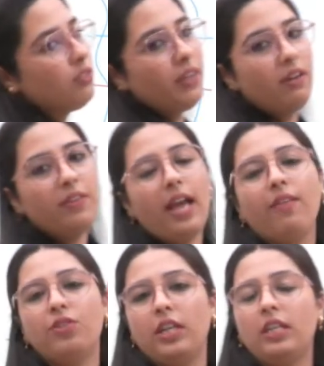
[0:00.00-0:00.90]
where we
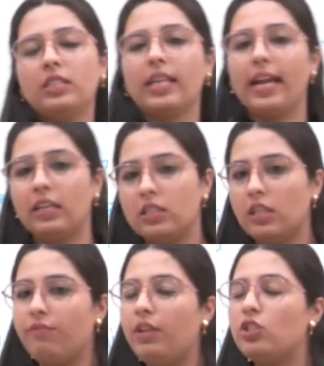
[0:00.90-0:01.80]
have studied
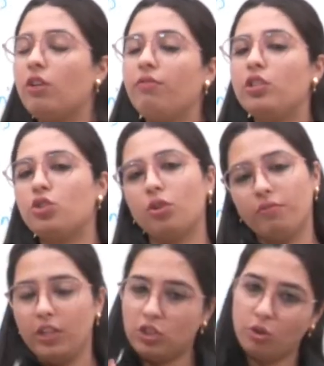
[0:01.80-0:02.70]
characteristic feature which
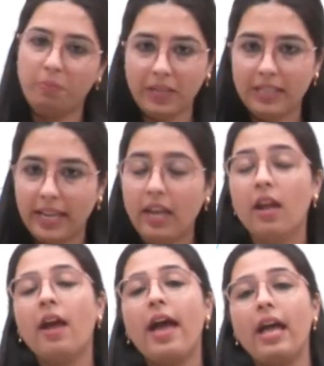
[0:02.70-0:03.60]
should be there,
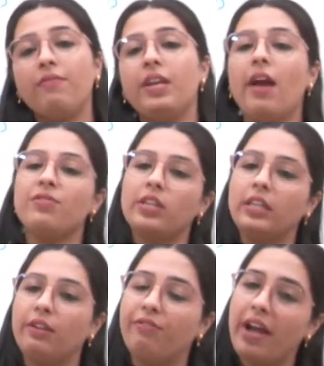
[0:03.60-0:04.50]
and we have
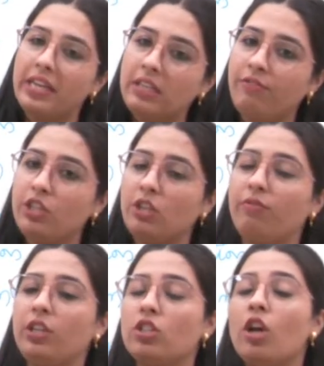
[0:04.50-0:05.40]
studied defining feature
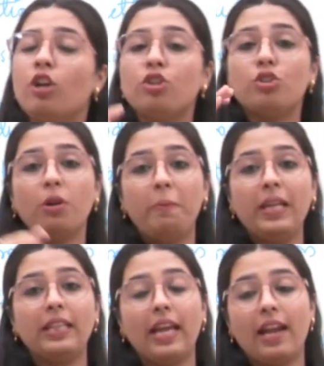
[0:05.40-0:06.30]
which should
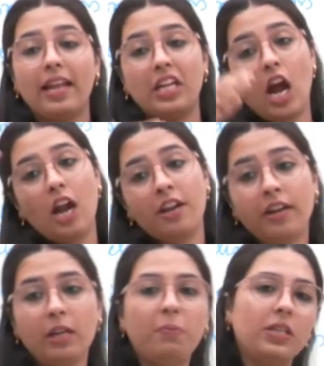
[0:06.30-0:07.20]
be there, like
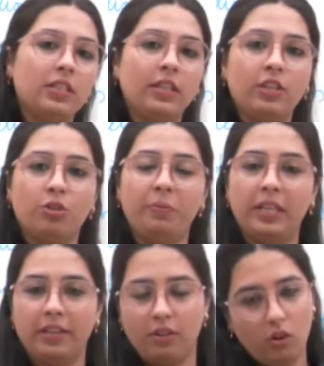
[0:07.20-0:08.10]
100% they should be
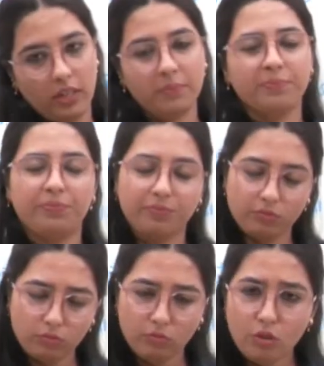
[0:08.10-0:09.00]
there. Okay,
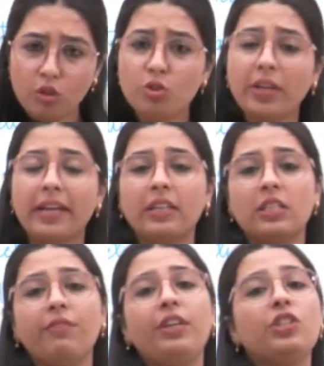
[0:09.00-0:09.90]
so
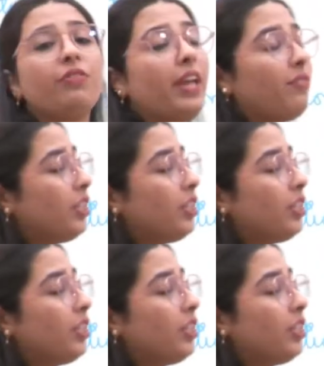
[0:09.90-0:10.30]
characteristic feature we have